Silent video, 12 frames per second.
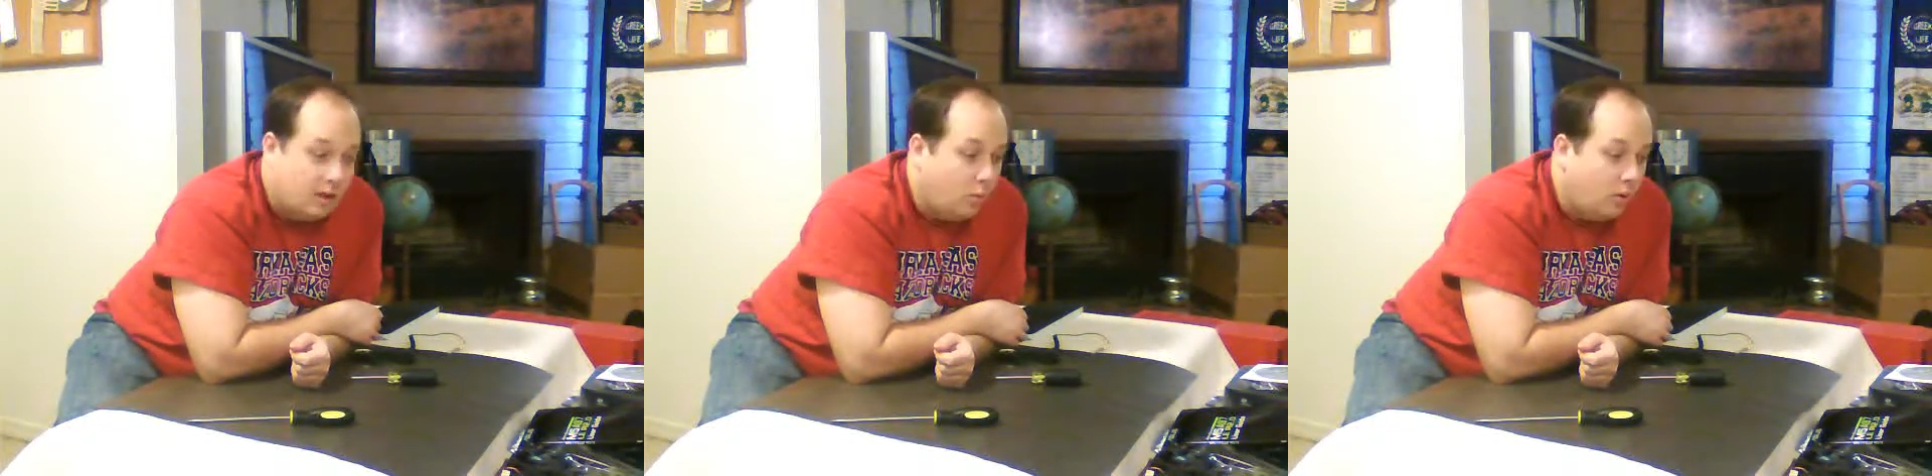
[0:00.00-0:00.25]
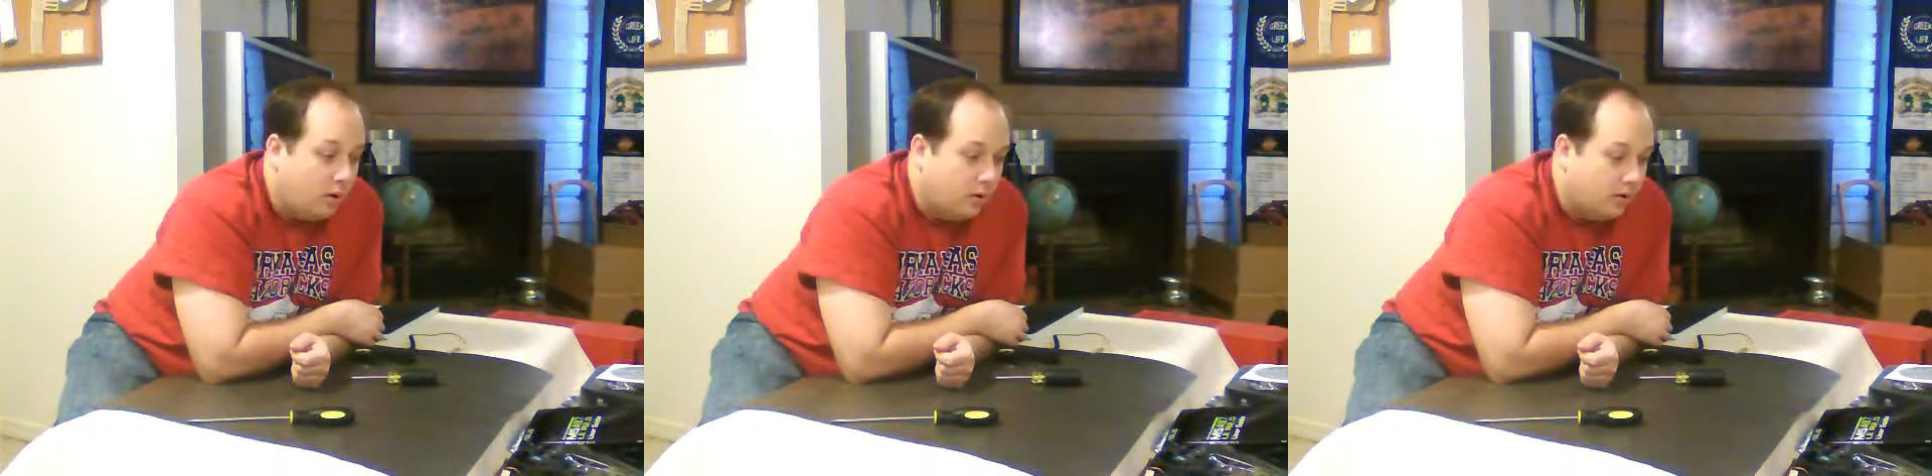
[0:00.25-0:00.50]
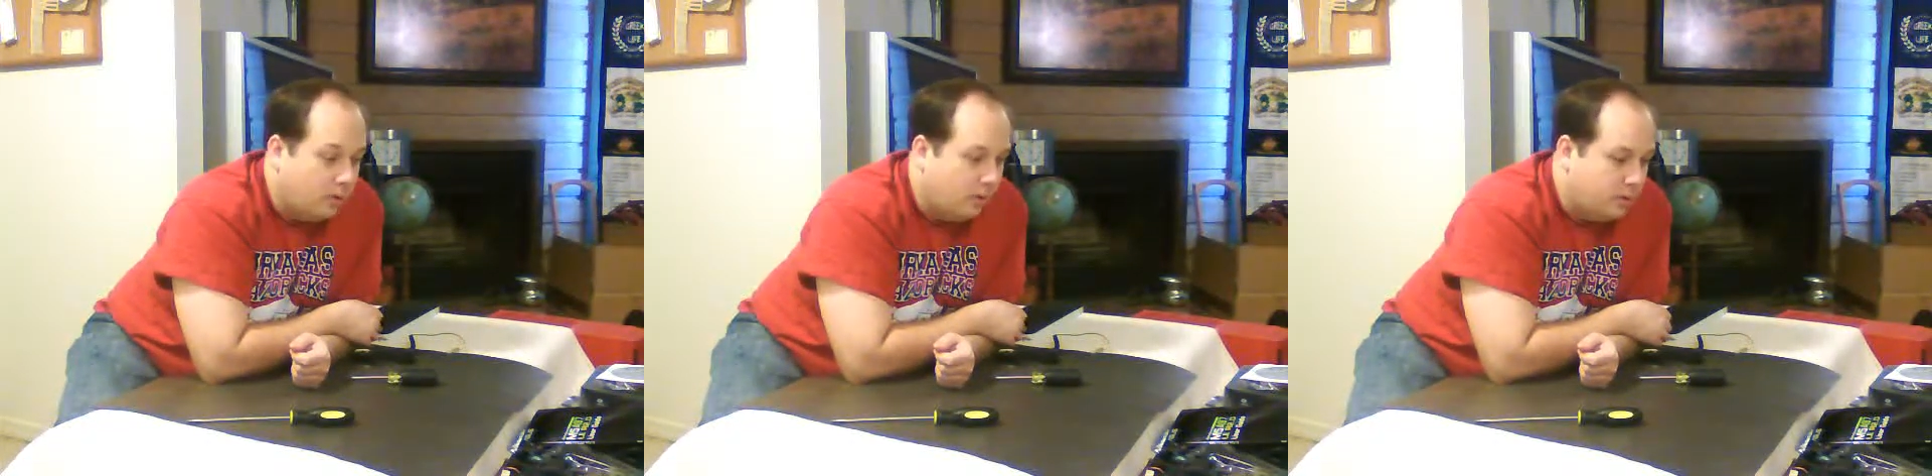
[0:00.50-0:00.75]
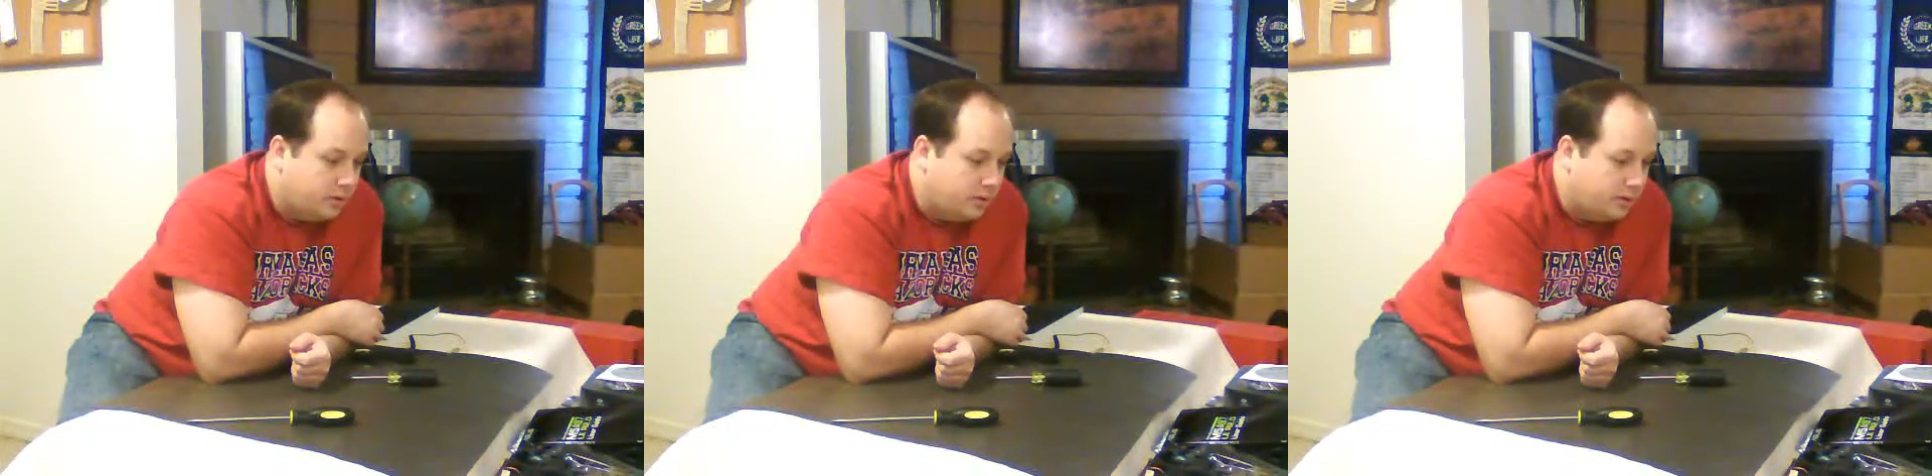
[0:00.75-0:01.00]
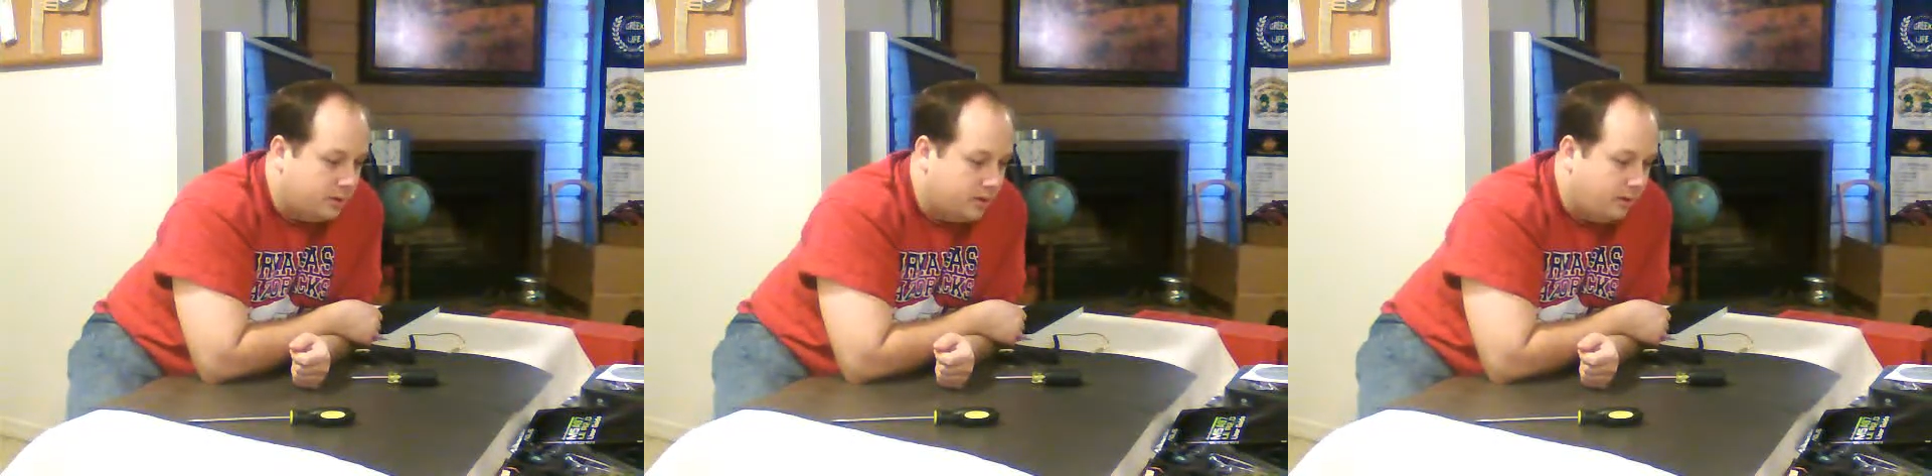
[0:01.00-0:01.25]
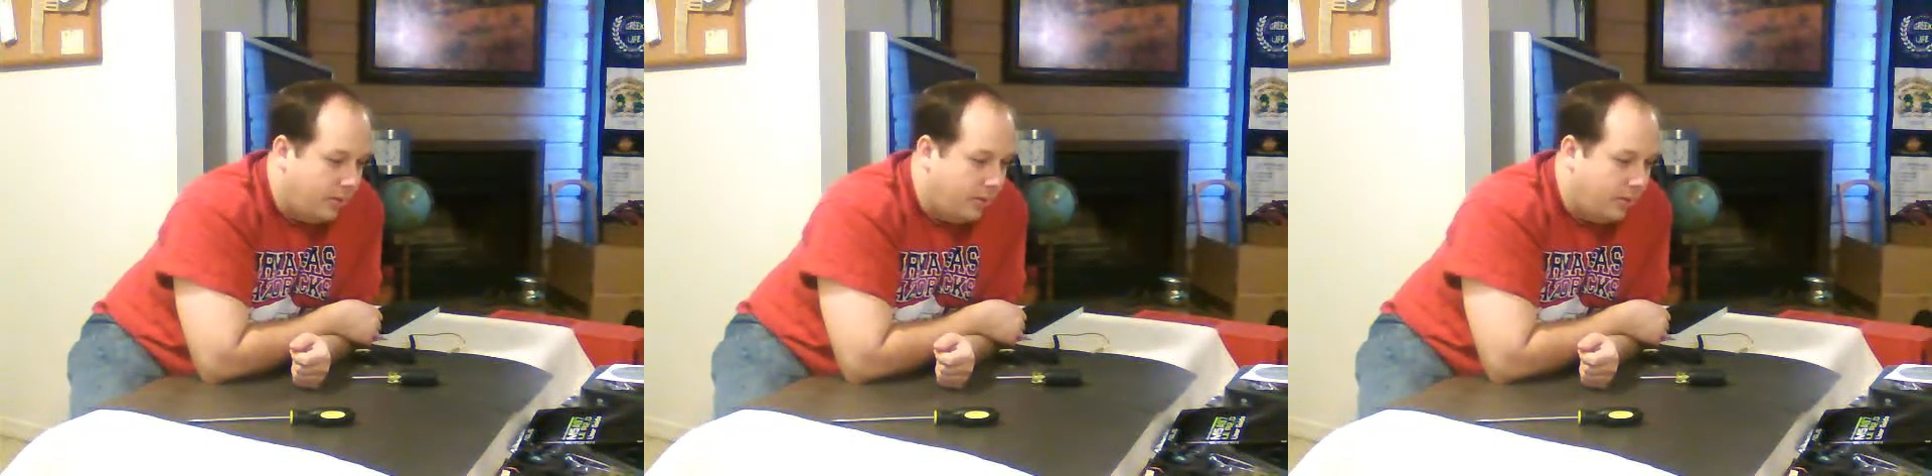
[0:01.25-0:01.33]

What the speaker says: water cooler system.